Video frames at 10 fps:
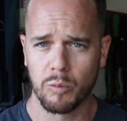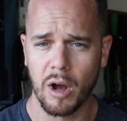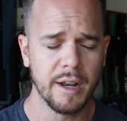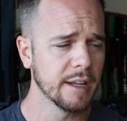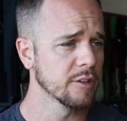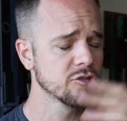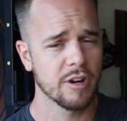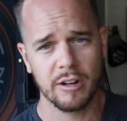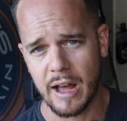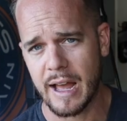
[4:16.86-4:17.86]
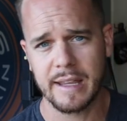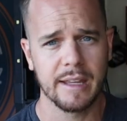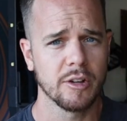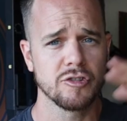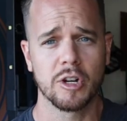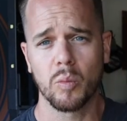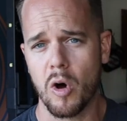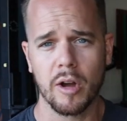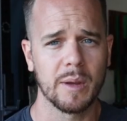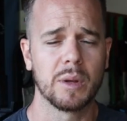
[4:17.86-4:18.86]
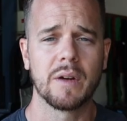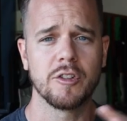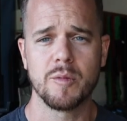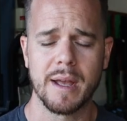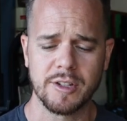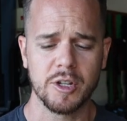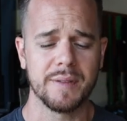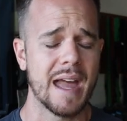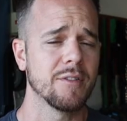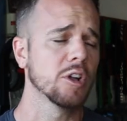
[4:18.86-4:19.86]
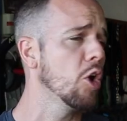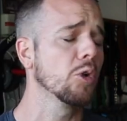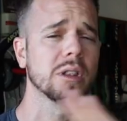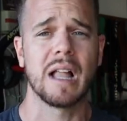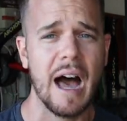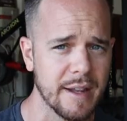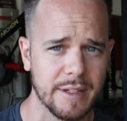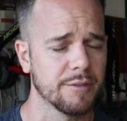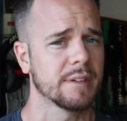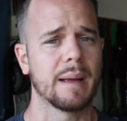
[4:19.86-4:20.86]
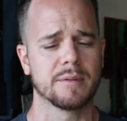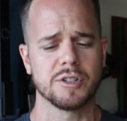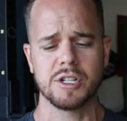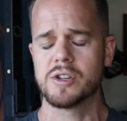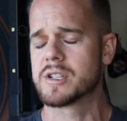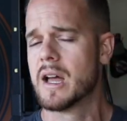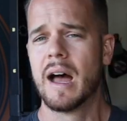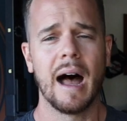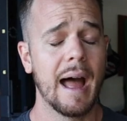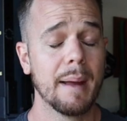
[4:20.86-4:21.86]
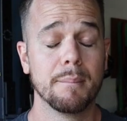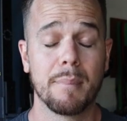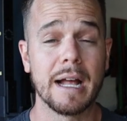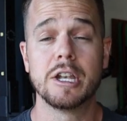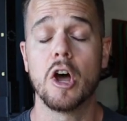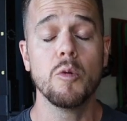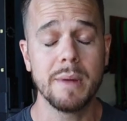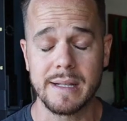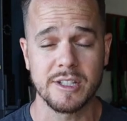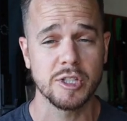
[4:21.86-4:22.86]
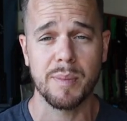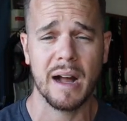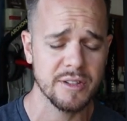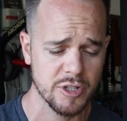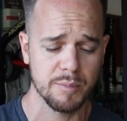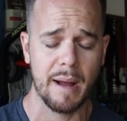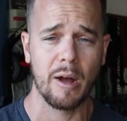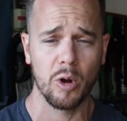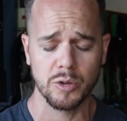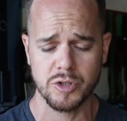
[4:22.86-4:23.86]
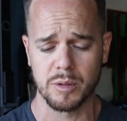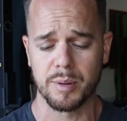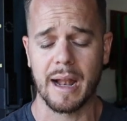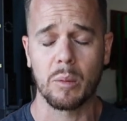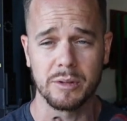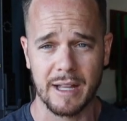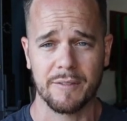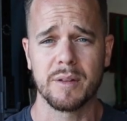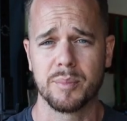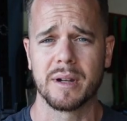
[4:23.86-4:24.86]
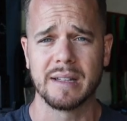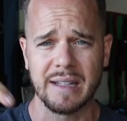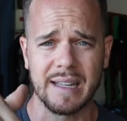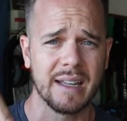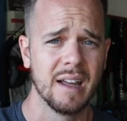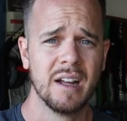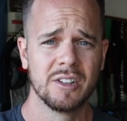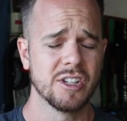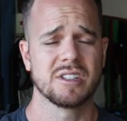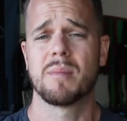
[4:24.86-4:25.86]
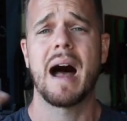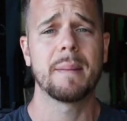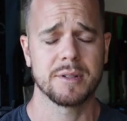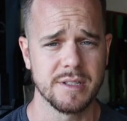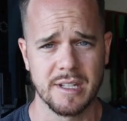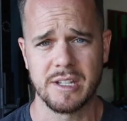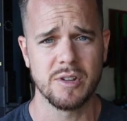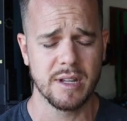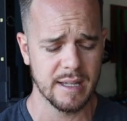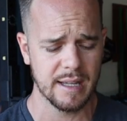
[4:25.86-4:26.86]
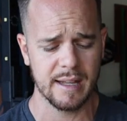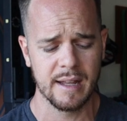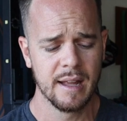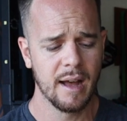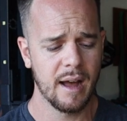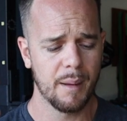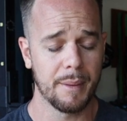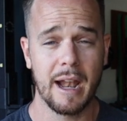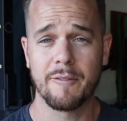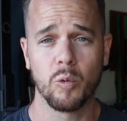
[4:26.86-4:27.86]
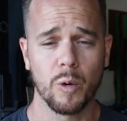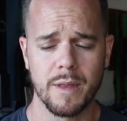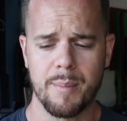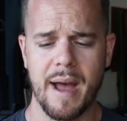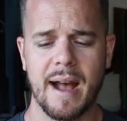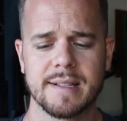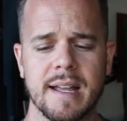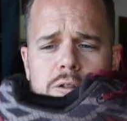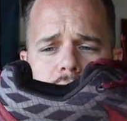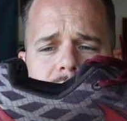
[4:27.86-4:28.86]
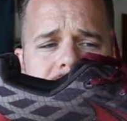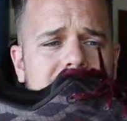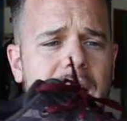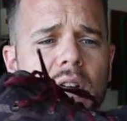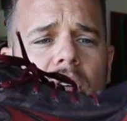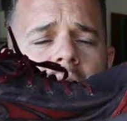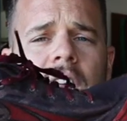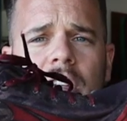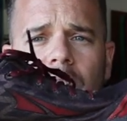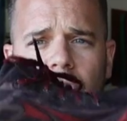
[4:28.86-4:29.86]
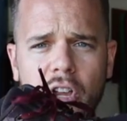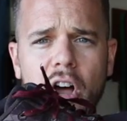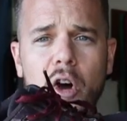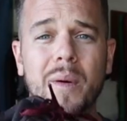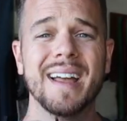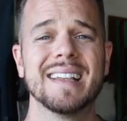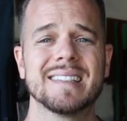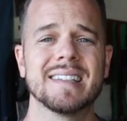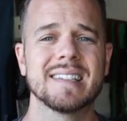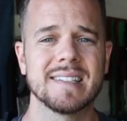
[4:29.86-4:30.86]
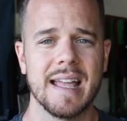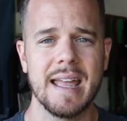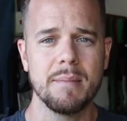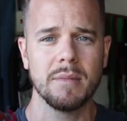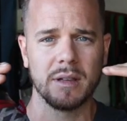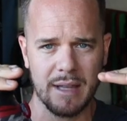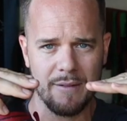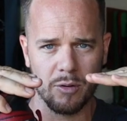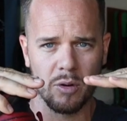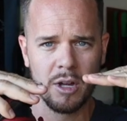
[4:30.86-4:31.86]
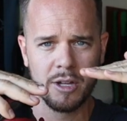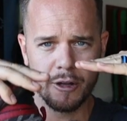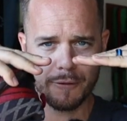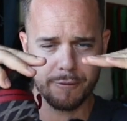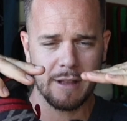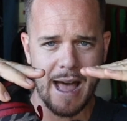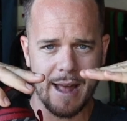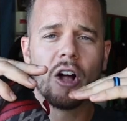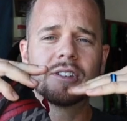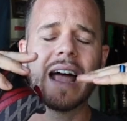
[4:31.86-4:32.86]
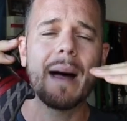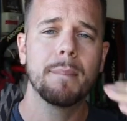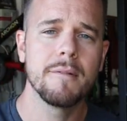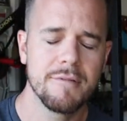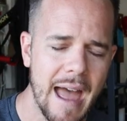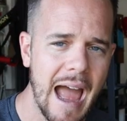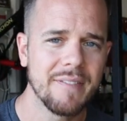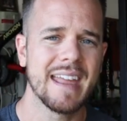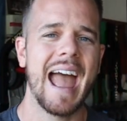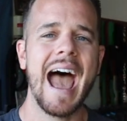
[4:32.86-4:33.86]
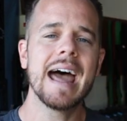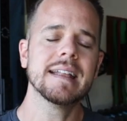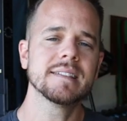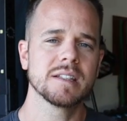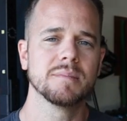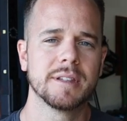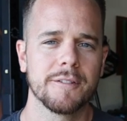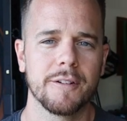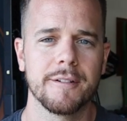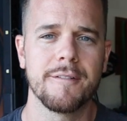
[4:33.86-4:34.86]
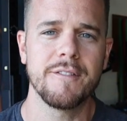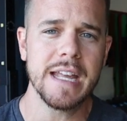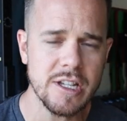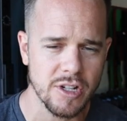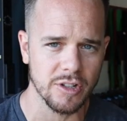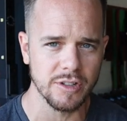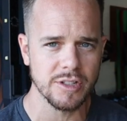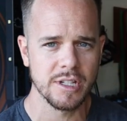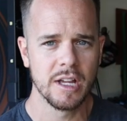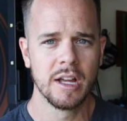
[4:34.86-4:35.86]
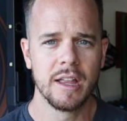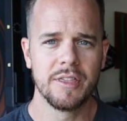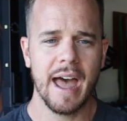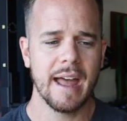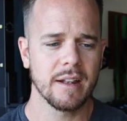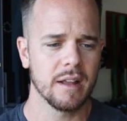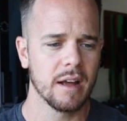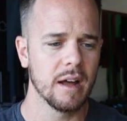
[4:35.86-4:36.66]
running, trail hiking, or trail walking, whatever you may do. And they have a whole line of different types of shoes. I am by no means sponsored by Ultra, but I will definitely put a link to some options that you can get um, that I've worn in the past. So from the heel to the toe is the same level. You're flat. On top of that, they add in some different features that